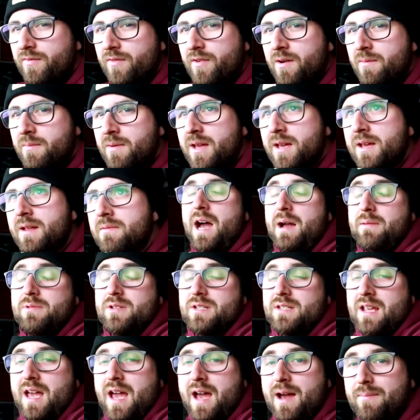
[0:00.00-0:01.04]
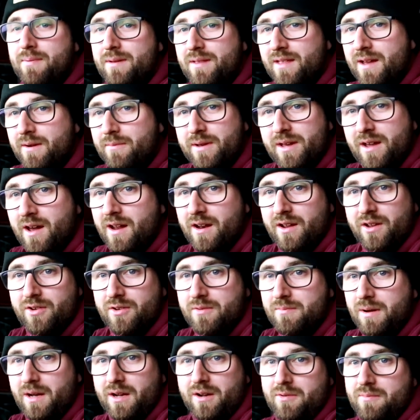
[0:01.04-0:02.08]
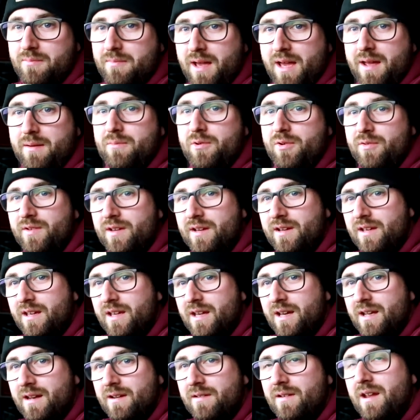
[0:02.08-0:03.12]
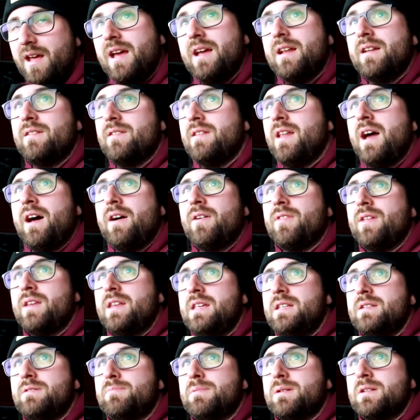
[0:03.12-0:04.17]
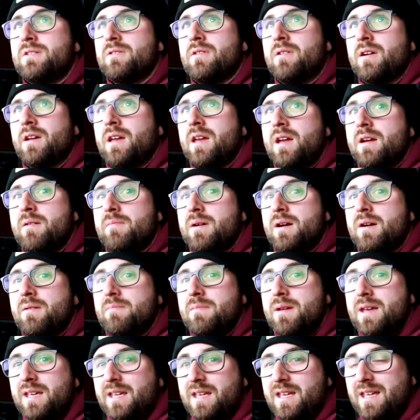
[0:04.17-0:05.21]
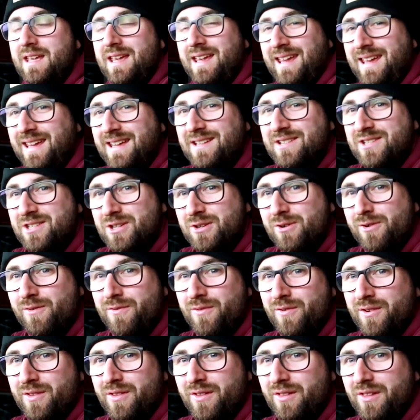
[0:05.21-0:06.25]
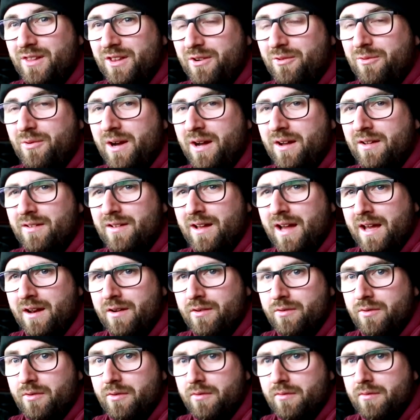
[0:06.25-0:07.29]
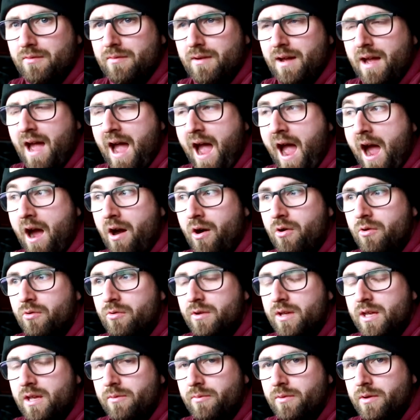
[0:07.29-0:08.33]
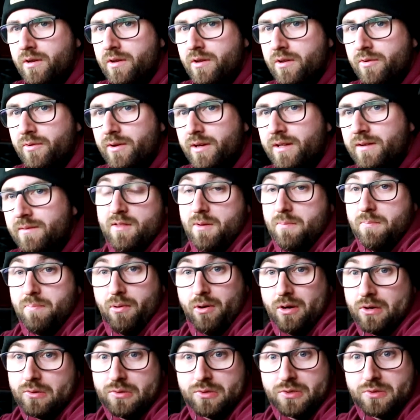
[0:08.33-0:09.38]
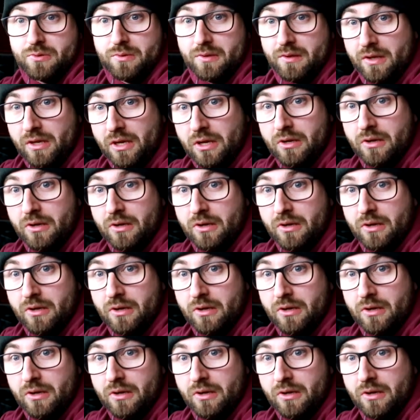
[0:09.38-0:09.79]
from it. I'm just happy that we got a good Michael Mann movie again. And now that he's been talking about making Heat two for the little while, I don't know how he would do it. The book was really